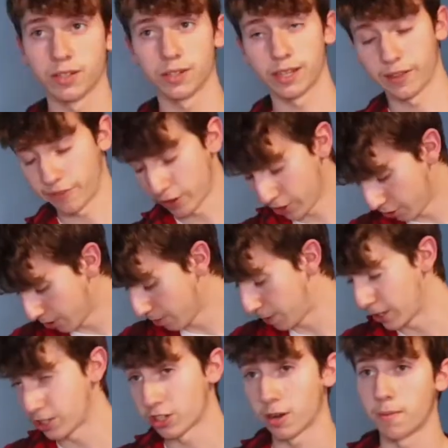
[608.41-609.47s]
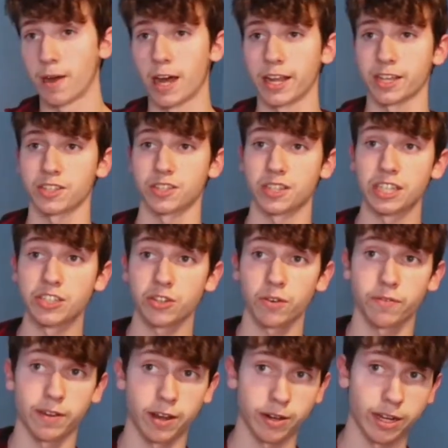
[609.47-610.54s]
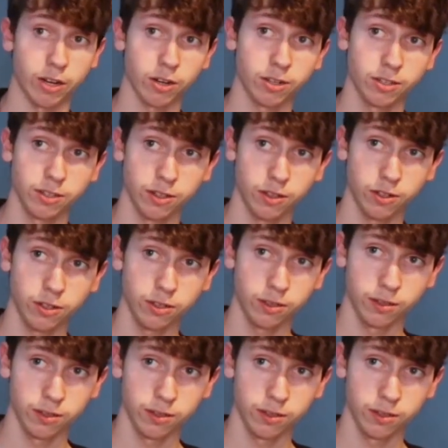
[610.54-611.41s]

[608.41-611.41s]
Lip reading: If you're new to pinch harmonics, these are very hard to learn.